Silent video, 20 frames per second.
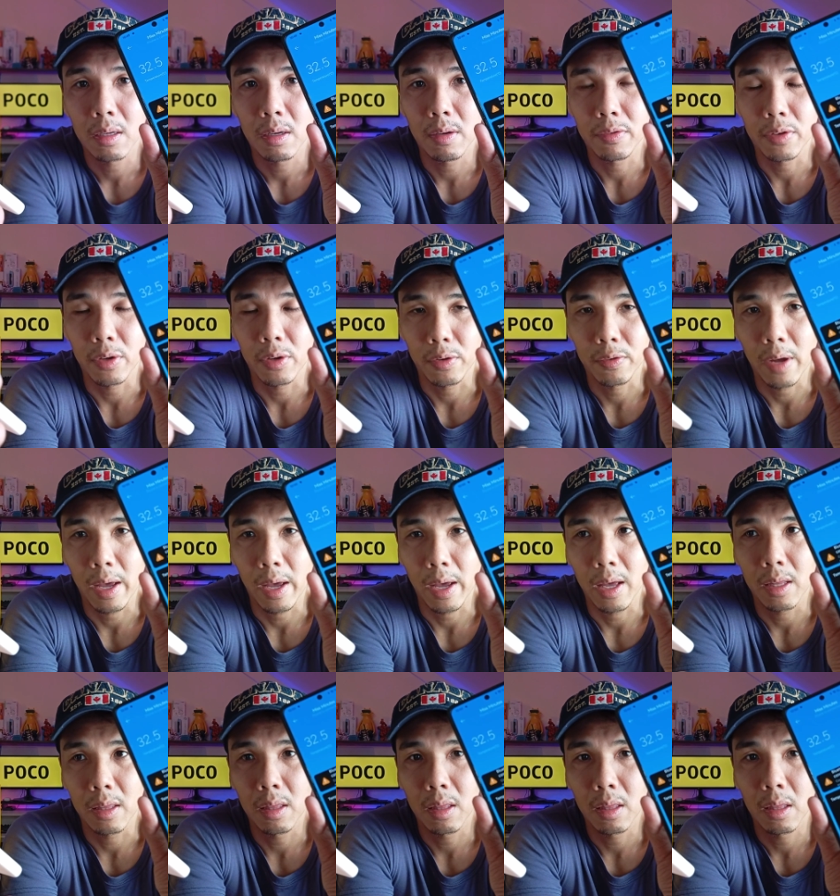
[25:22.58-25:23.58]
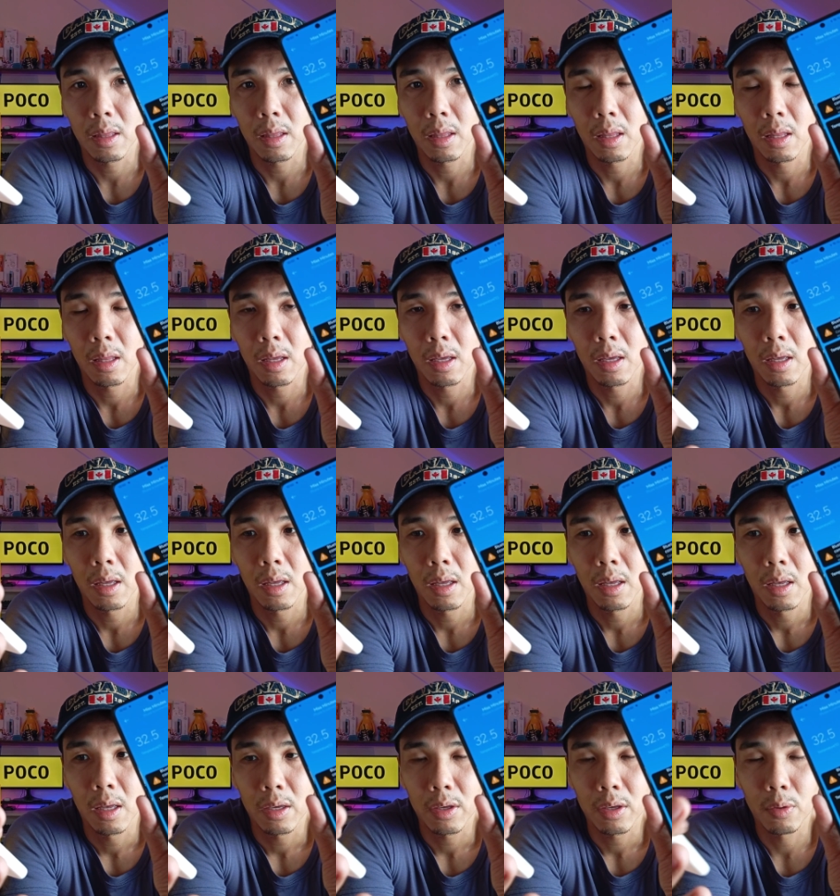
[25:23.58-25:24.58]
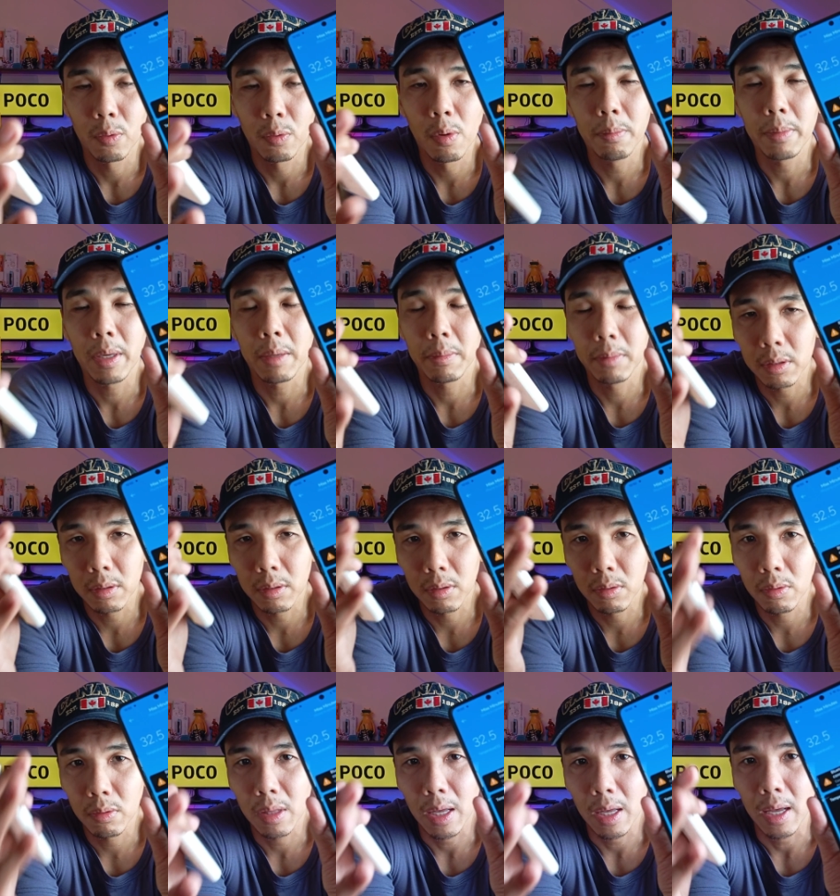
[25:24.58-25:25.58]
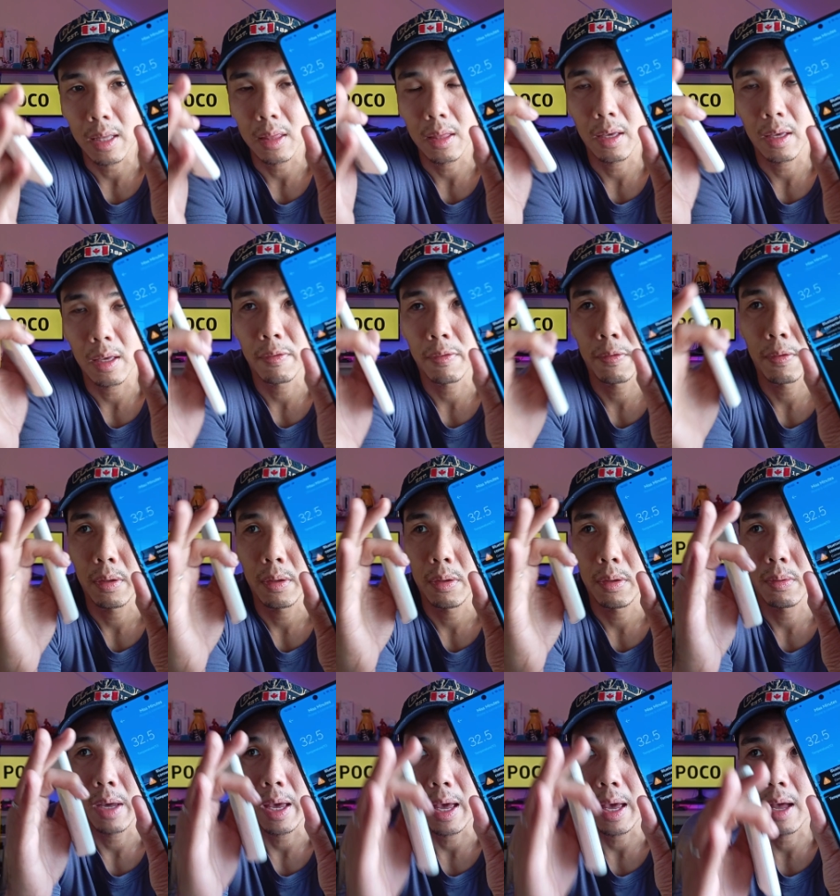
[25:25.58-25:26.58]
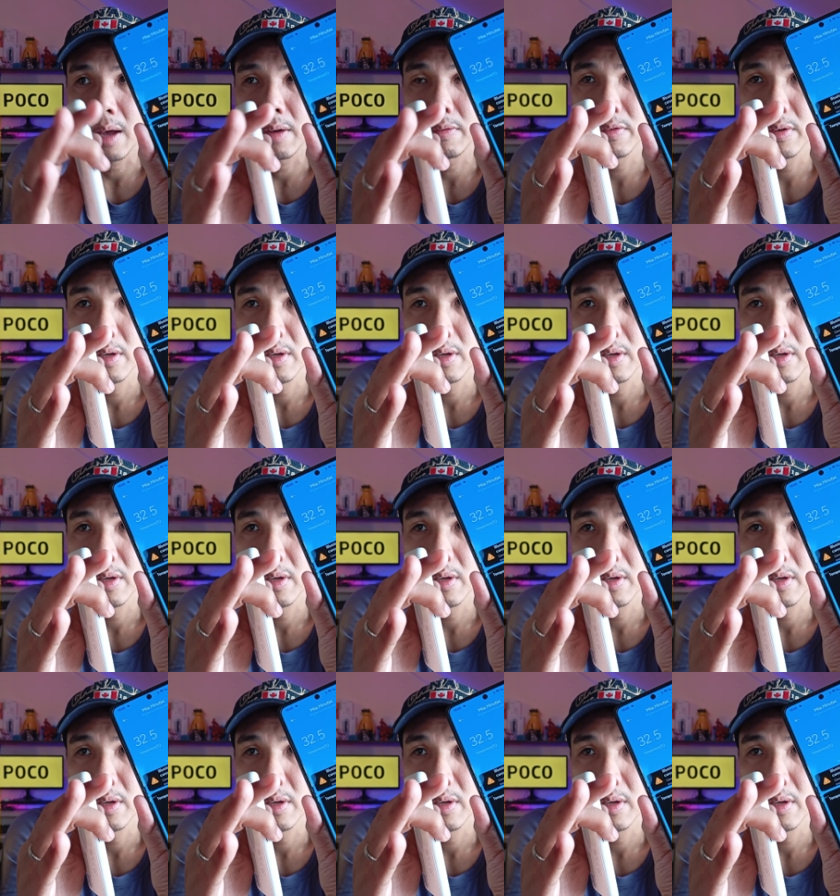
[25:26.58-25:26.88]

of your fan. You won't be able to do that if you have